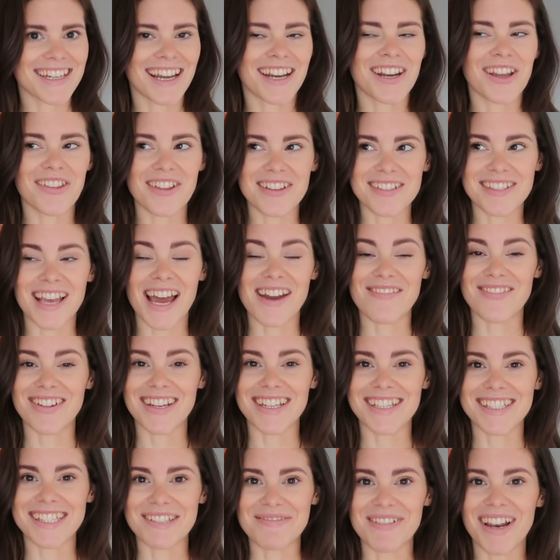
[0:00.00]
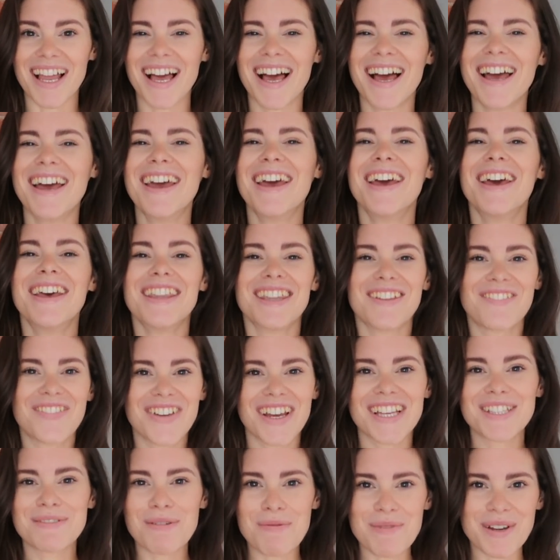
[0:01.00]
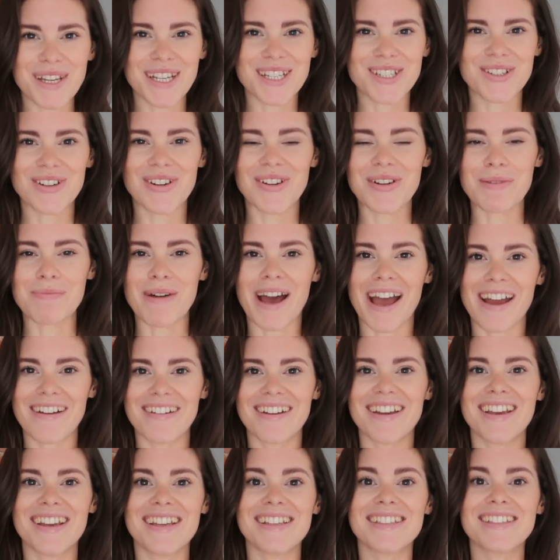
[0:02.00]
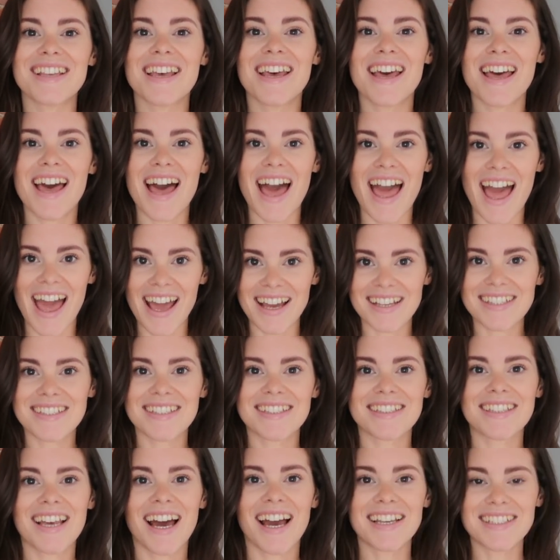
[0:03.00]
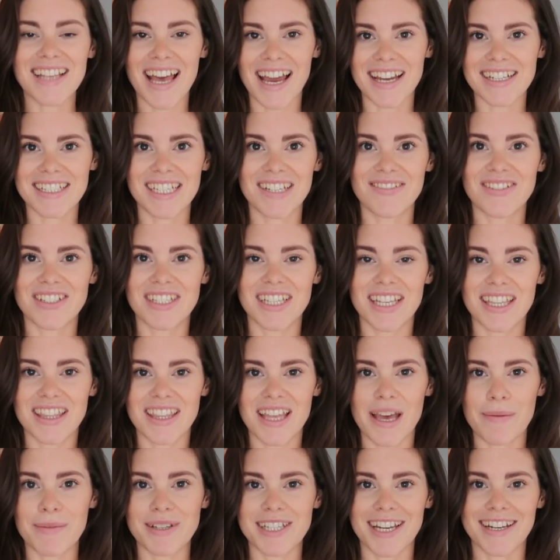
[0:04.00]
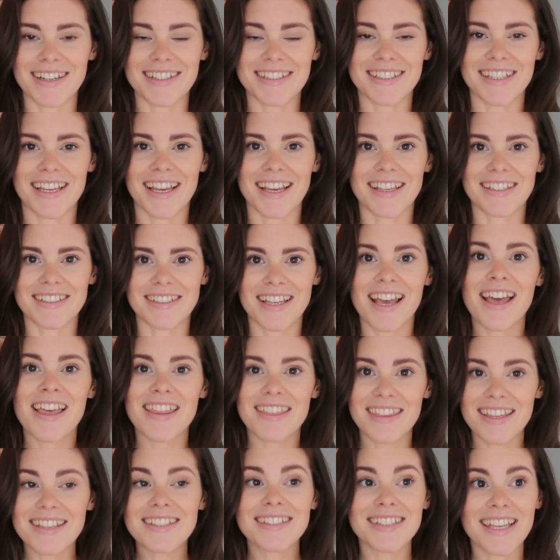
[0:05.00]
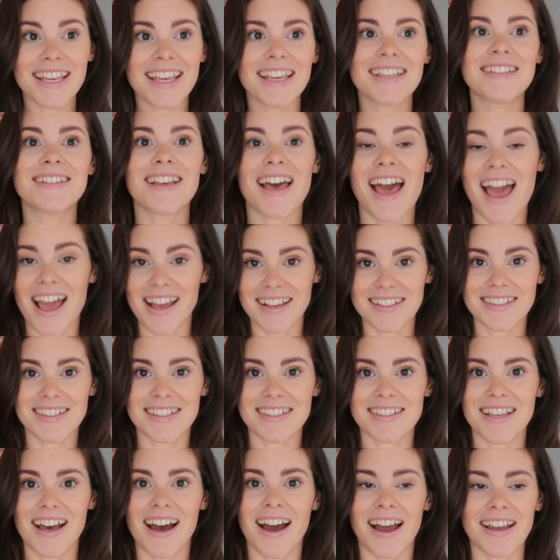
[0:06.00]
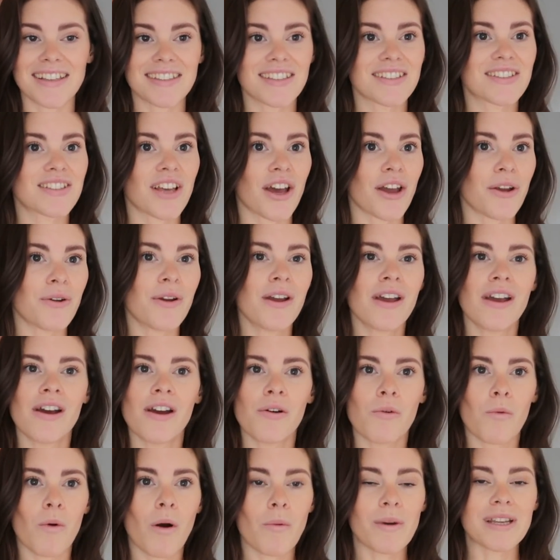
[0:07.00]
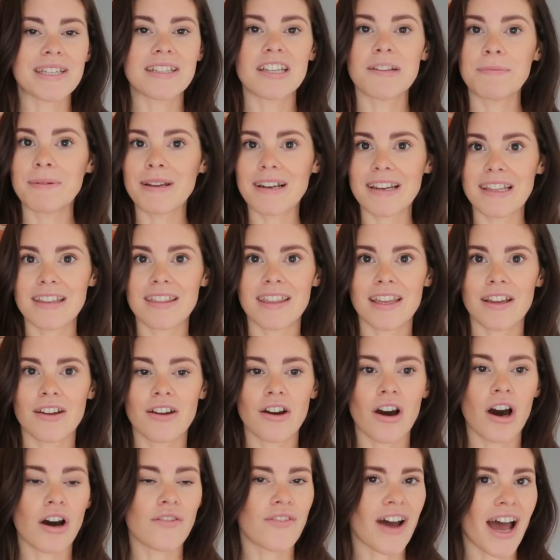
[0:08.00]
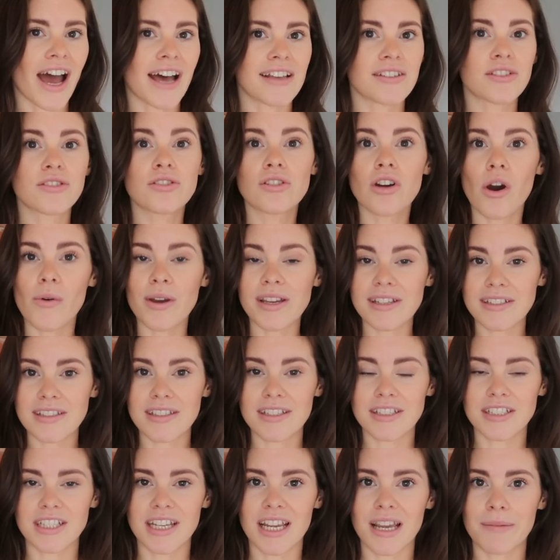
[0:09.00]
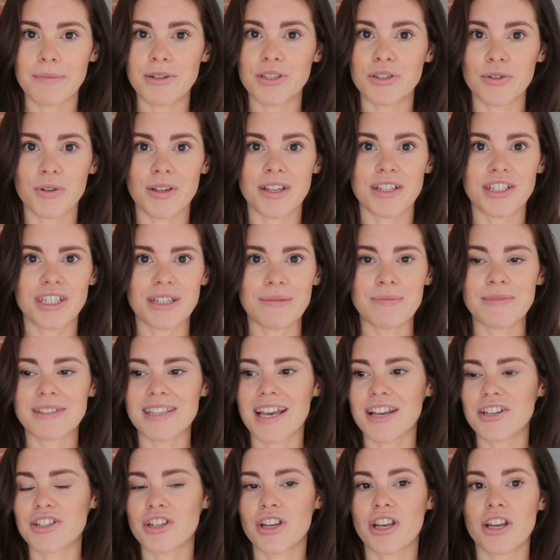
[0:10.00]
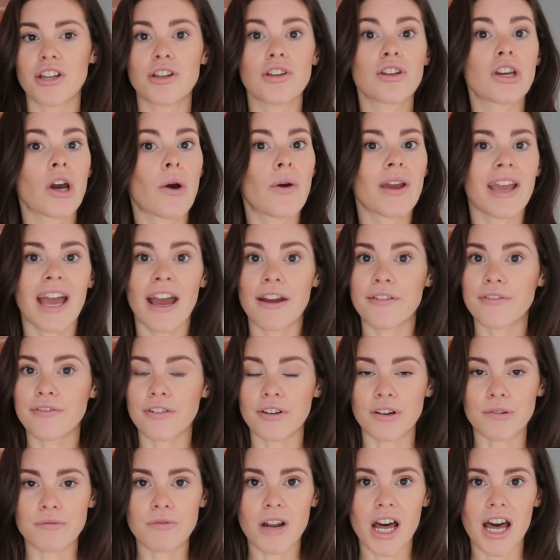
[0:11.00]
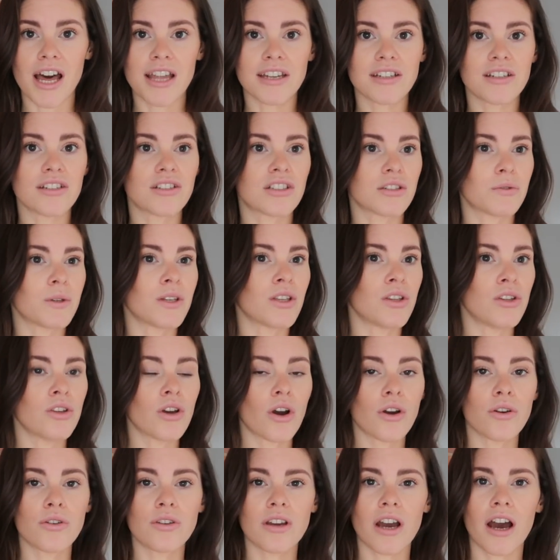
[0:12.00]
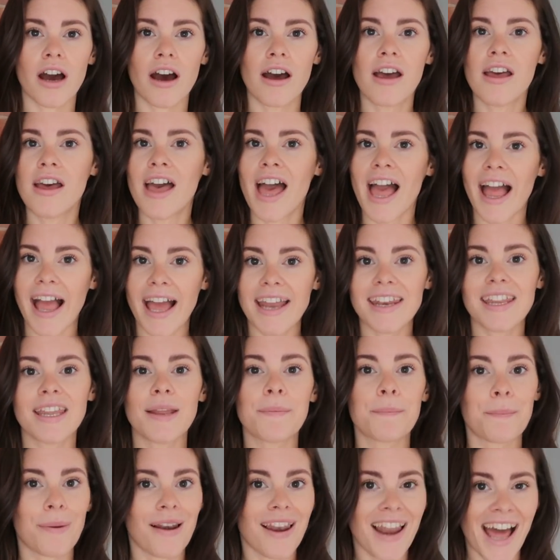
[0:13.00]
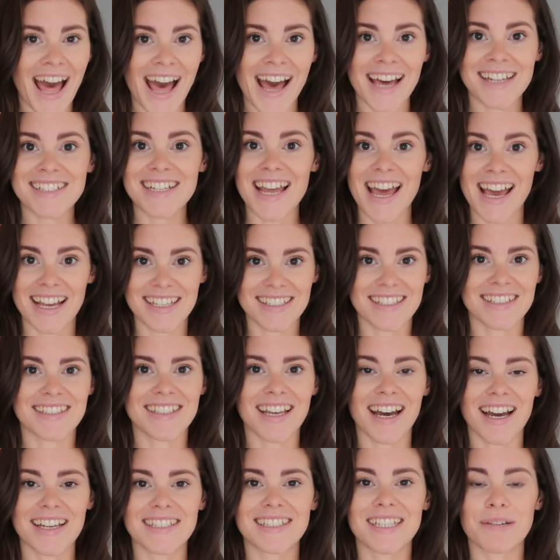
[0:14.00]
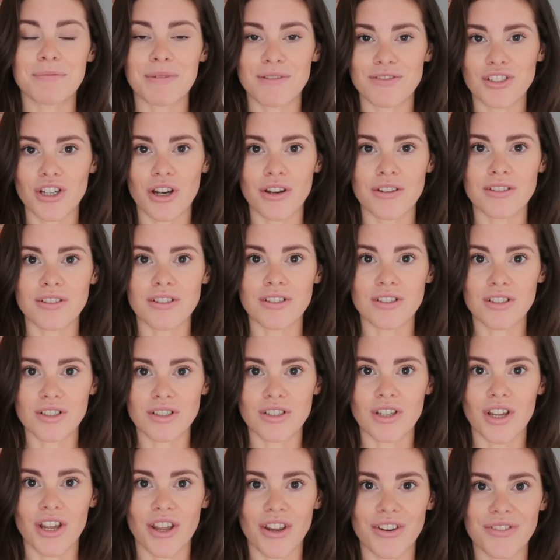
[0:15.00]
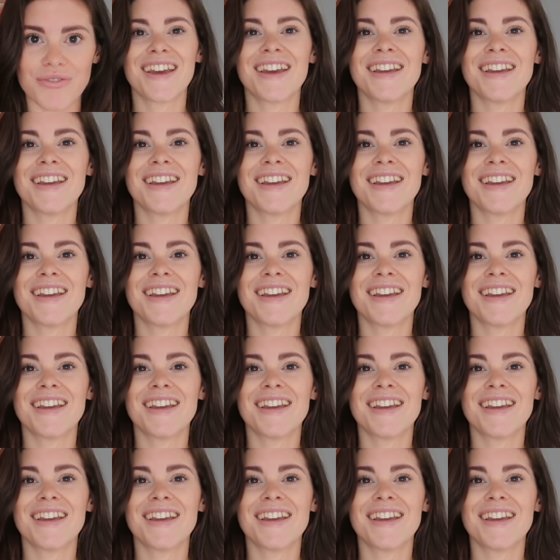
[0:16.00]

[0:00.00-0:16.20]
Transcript: I know they sound really similar. The first one we're going to talk about is exercise activity thermogenesis. This is exercise. So what we typically think of as going to the gym and doing a gym session, going out for a run, doing yoga, any planned exercise that we've chosen to do.